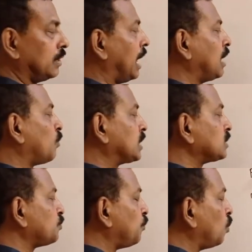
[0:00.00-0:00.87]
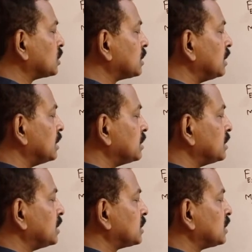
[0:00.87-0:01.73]
And what is force?
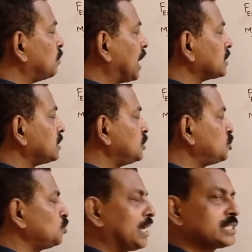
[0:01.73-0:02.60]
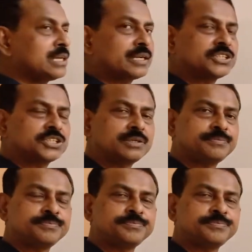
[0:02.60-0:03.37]
This is mass into acceleration.